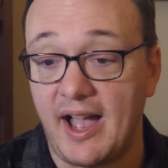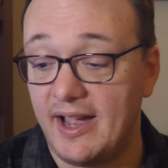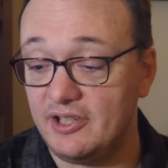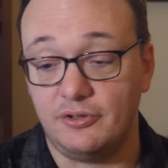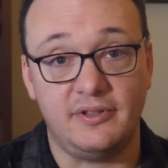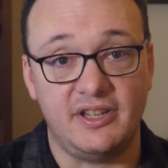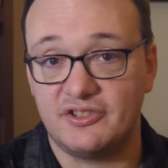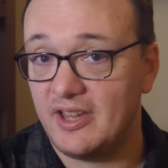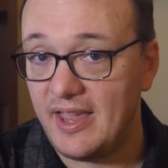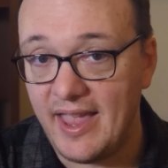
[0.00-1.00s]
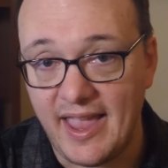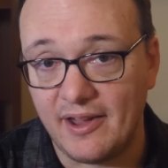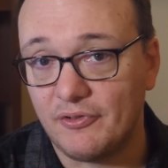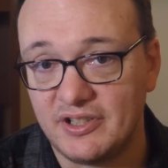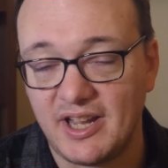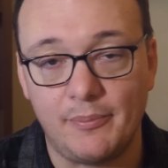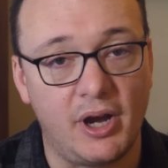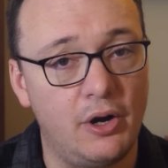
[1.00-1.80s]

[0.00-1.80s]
I do these every time.